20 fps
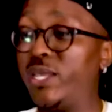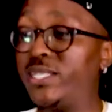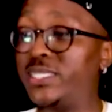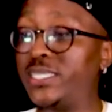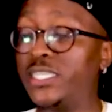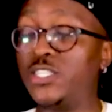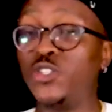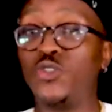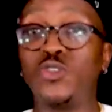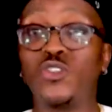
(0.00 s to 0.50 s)
went
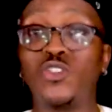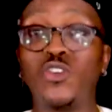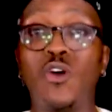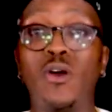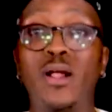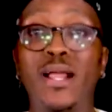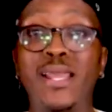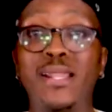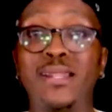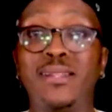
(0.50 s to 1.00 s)
into
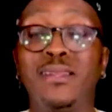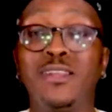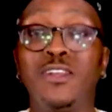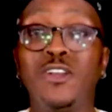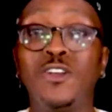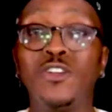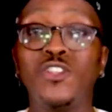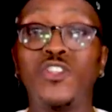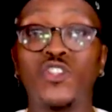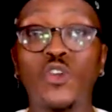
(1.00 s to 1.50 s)
Saul, and
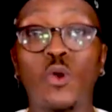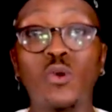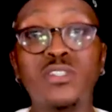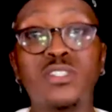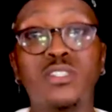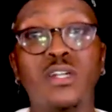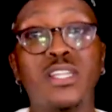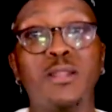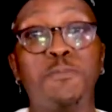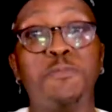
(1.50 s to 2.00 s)
Saul
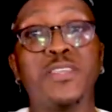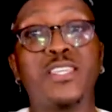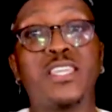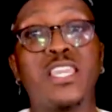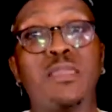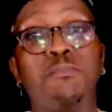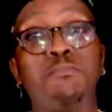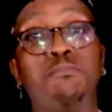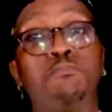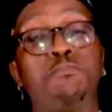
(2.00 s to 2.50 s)
started
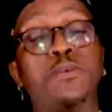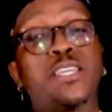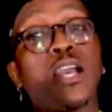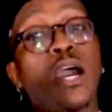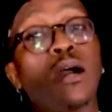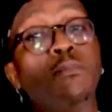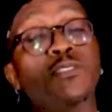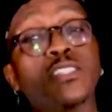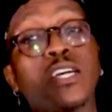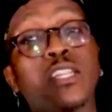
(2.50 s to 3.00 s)
became,
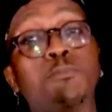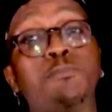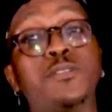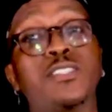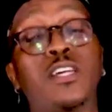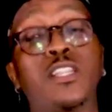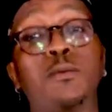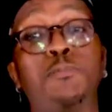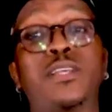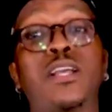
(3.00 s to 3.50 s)
become, started,
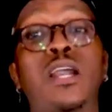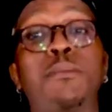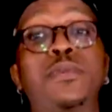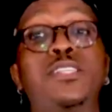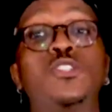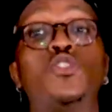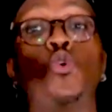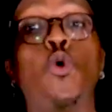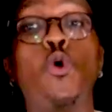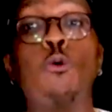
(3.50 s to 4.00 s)
started
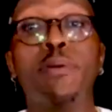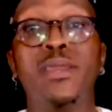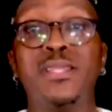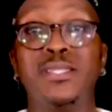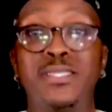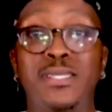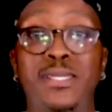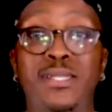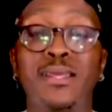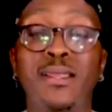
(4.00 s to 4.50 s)
becoming
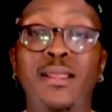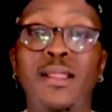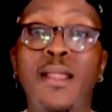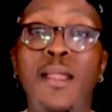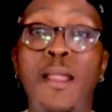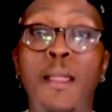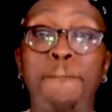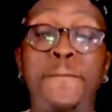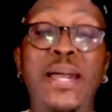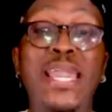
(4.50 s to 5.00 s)
tormented
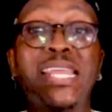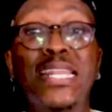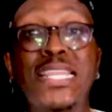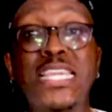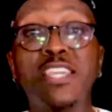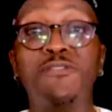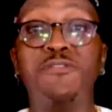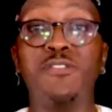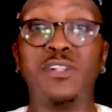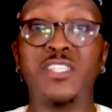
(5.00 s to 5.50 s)
by an
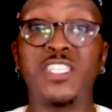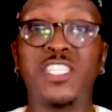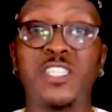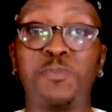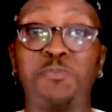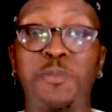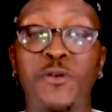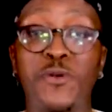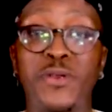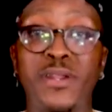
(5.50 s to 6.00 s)
evil
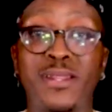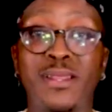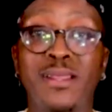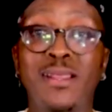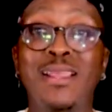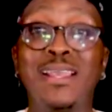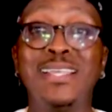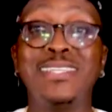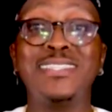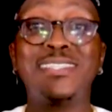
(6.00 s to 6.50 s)
spirit
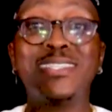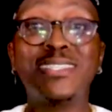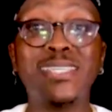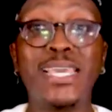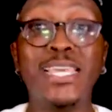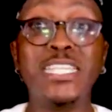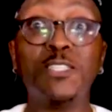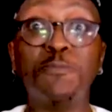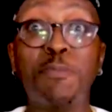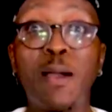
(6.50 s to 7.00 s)

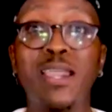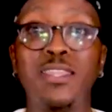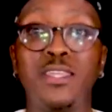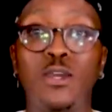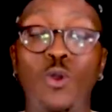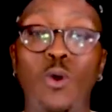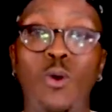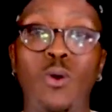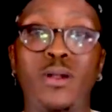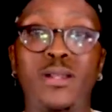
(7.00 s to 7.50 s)
sent by
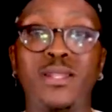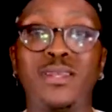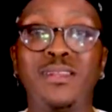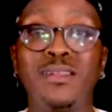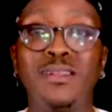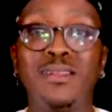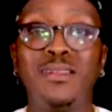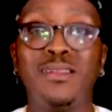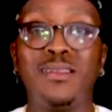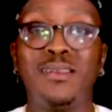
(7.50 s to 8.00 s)
the Lord.
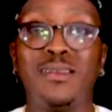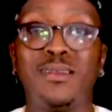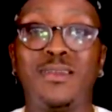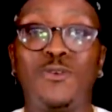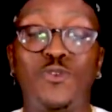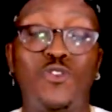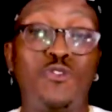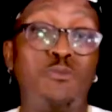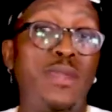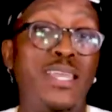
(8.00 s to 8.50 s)

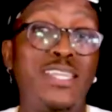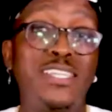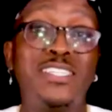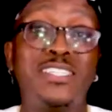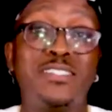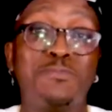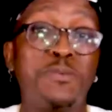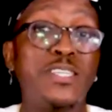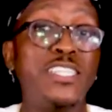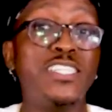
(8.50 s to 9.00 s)
You may
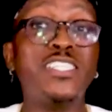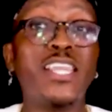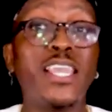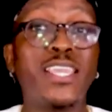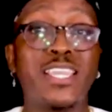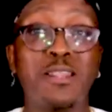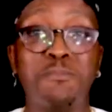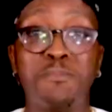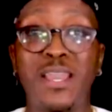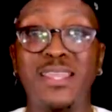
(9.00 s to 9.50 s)
be
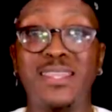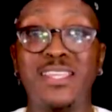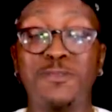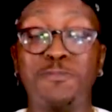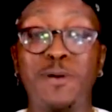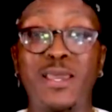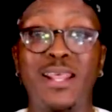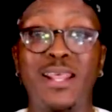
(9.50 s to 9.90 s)
shaken by this,